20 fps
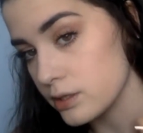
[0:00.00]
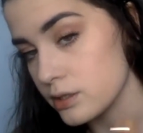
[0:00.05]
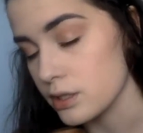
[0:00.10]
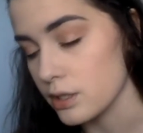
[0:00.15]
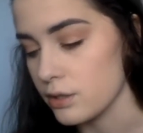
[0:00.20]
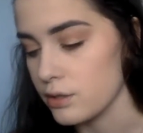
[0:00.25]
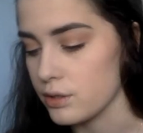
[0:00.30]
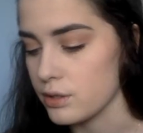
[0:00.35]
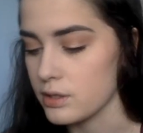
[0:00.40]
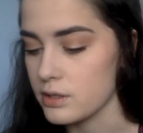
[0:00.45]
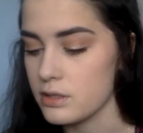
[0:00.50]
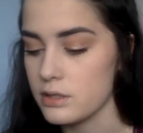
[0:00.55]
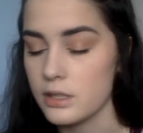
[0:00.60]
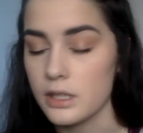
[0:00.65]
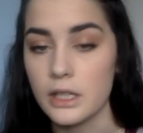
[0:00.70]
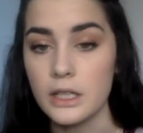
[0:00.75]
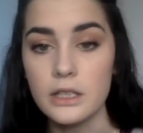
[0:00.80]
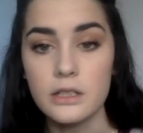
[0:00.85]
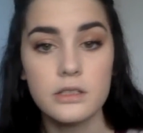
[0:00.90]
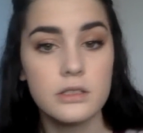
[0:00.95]
So you can
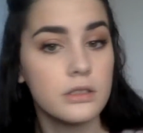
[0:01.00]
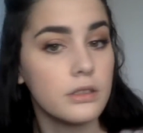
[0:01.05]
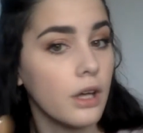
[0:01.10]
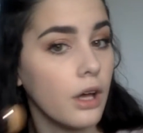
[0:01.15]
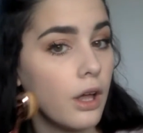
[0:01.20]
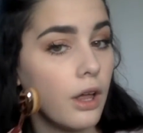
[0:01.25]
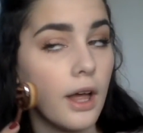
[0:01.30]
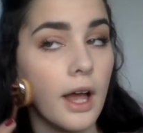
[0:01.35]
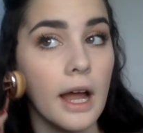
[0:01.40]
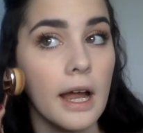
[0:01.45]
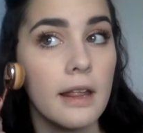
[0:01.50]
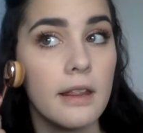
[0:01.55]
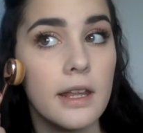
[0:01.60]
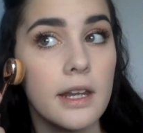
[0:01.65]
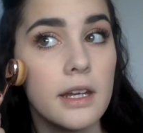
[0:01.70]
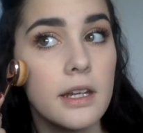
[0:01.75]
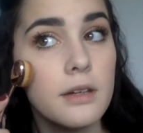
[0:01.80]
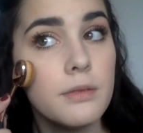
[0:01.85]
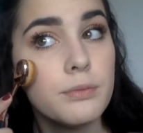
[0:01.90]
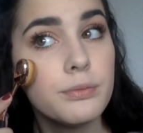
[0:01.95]
see it's all
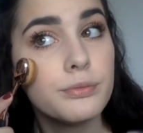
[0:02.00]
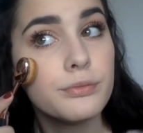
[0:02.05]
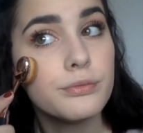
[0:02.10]
highlighted.